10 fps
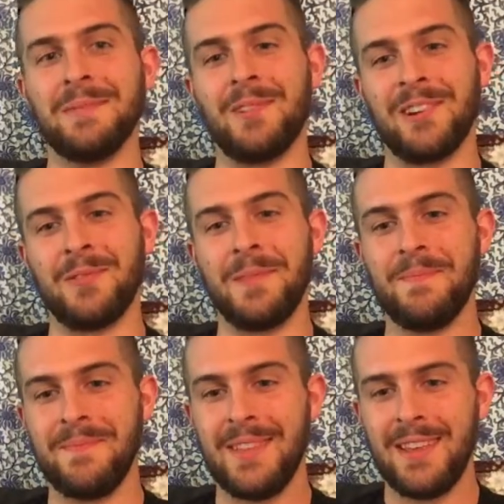Parkway,
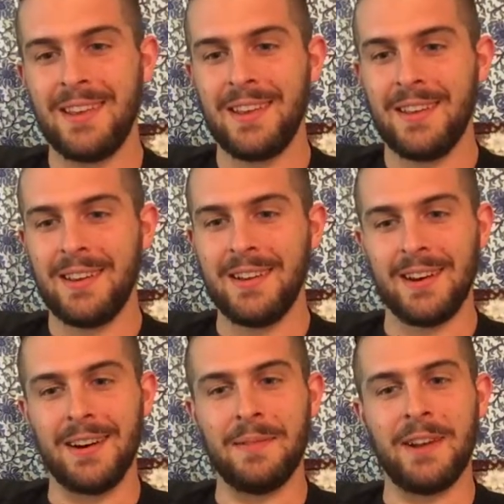
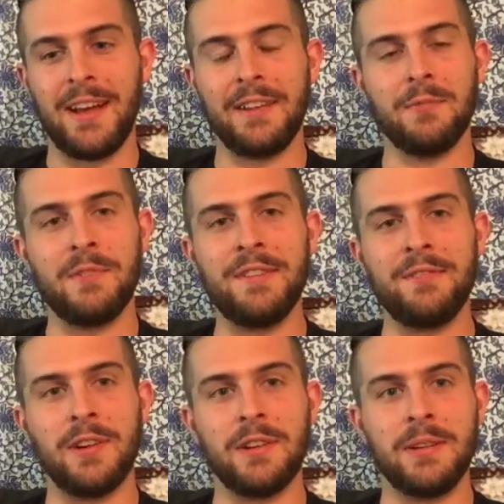and I had to
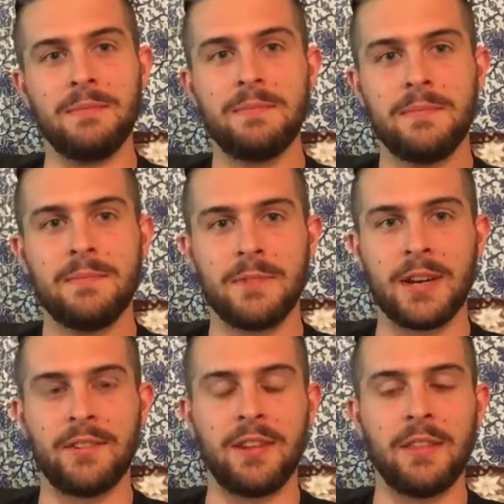refill it,
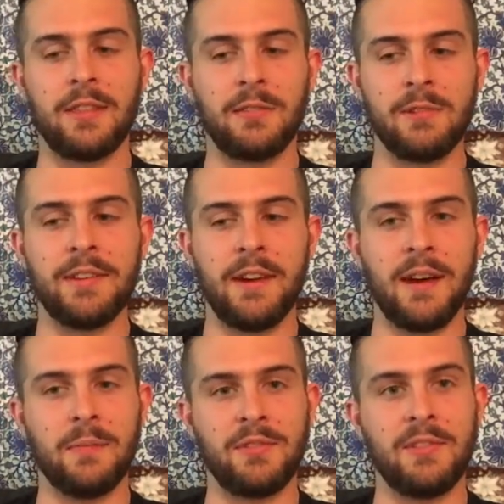like I said, 3
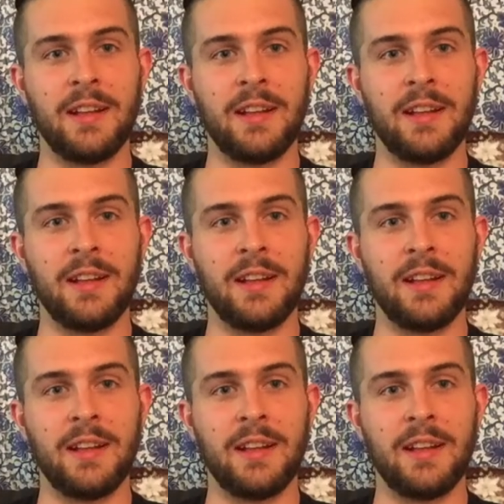times.